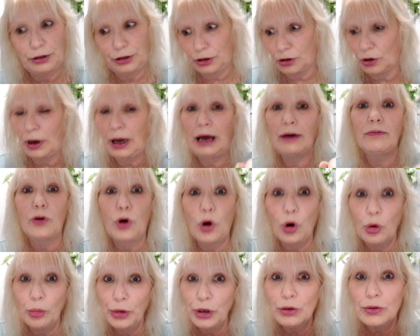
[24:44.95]
have
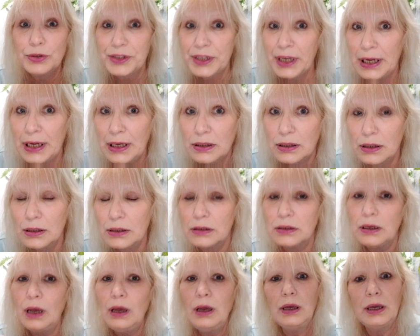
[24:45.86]

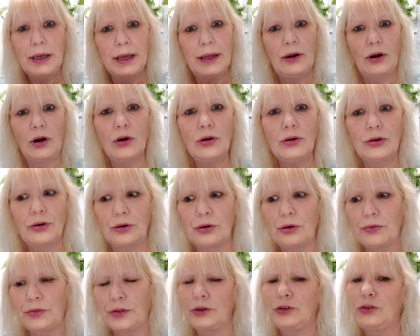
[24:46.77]
homeostasis in our
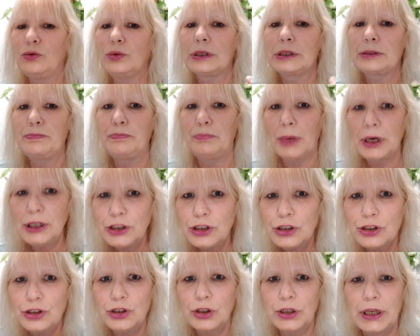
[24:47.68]
earth, and do as much
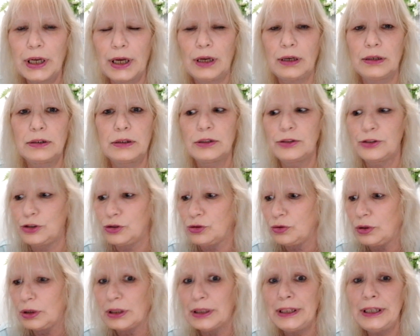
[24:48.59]
as you can to
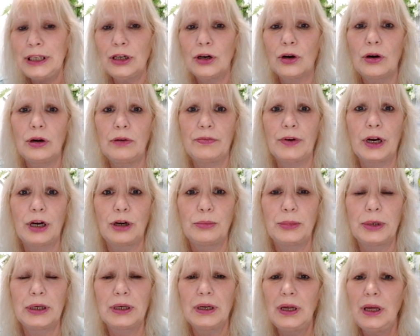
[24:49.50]
clean our
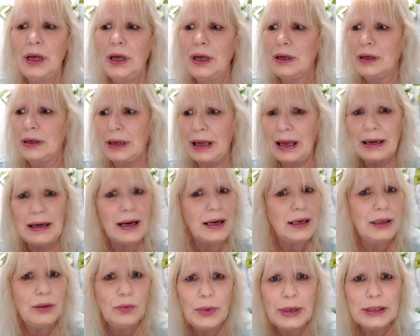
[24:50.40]
environment in
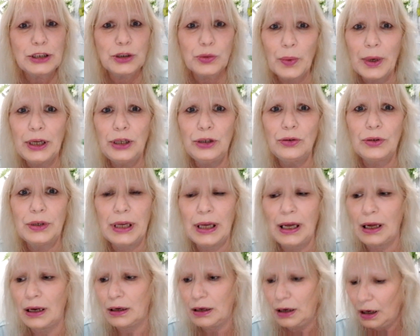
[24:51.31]
any which way you
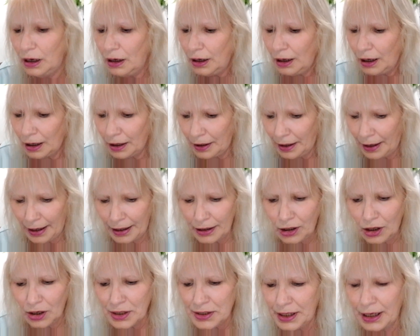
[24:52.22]
can. And I
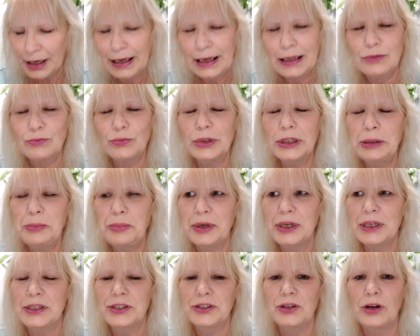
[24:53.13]
gotta say, I get really
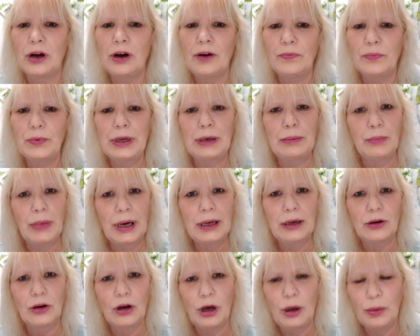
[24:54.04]
pissed off in my
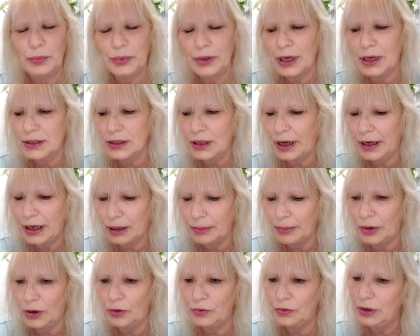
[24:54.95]
complex. I come
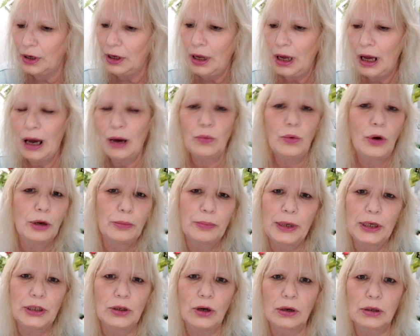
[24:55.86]
out, I walk
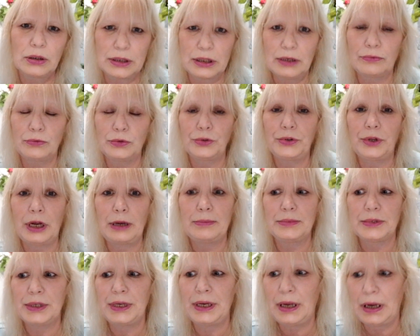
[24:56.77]
my dog several
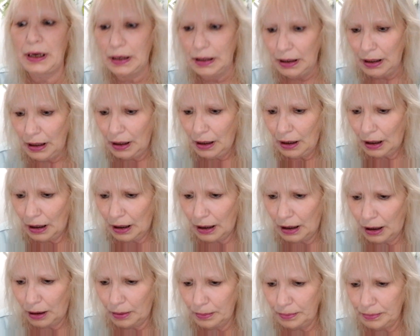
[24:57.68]
times a day.
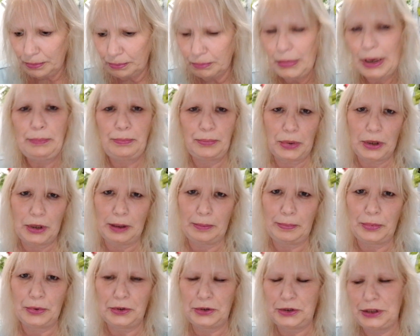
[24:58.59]
My
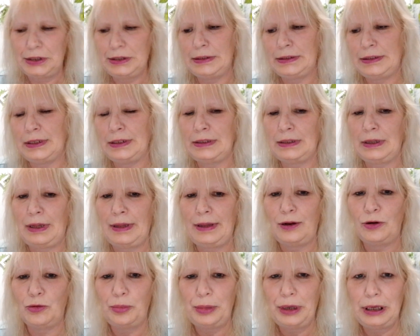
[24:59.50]
pupper, she's just a
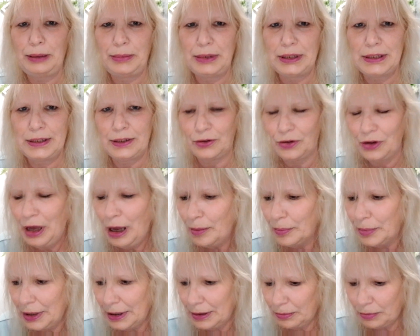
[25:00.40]
little baby still,
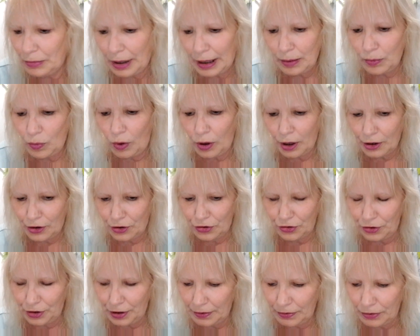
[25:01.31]
but I walk
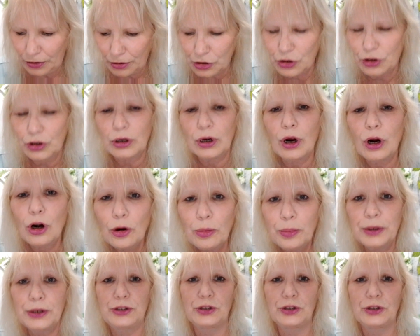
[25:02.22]
her and there's garbage